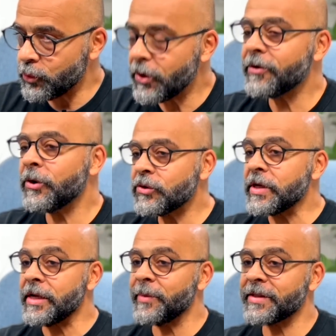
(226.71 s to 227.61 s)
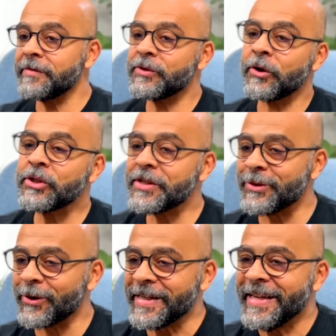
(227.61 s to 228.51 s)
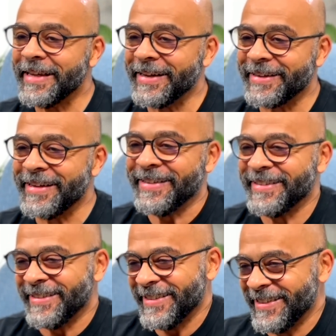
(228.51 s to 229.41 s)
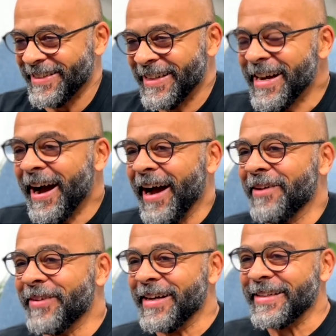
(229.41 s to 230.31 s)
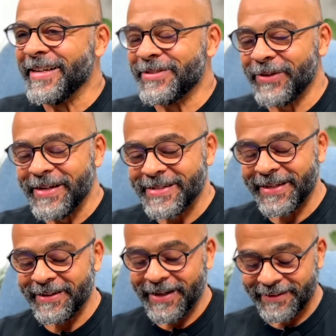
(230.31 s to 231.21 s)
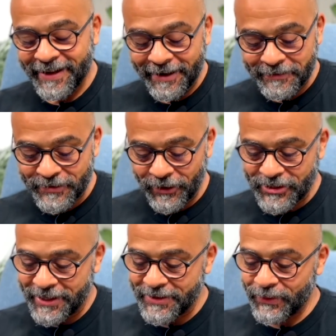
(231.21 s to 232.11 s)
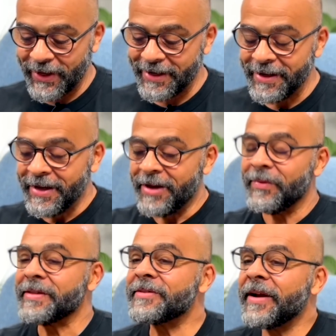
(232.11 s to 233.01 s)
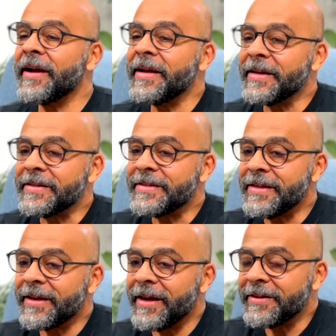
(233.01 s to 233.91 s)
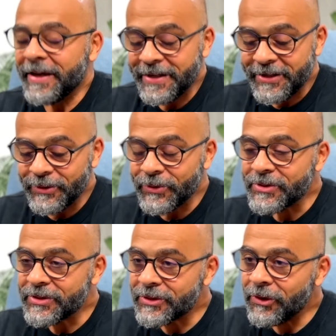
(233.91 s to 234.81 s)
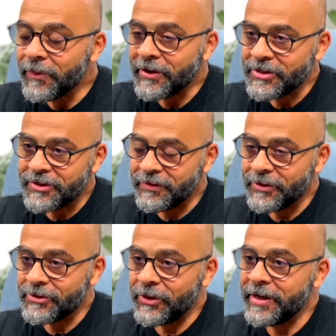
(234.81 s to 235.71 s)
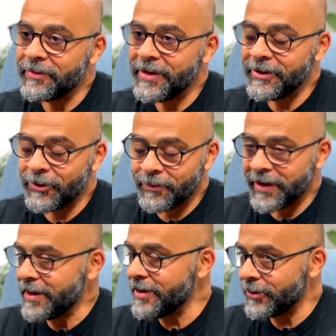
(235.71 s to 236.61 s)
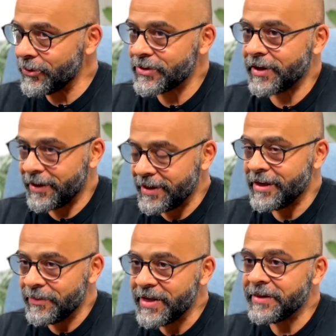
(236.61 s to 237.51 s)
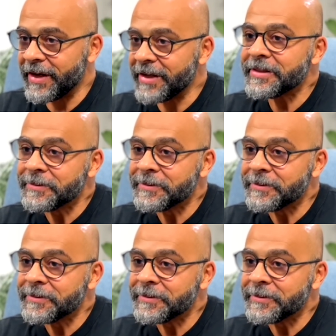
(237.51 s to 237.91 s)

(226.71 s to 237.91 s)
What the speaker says: Not really, but if Josh is not here, I might as well say that. I love Josh as well. But Ryan and TK, thank you so much for joining me. You're my heroes. I really mean that.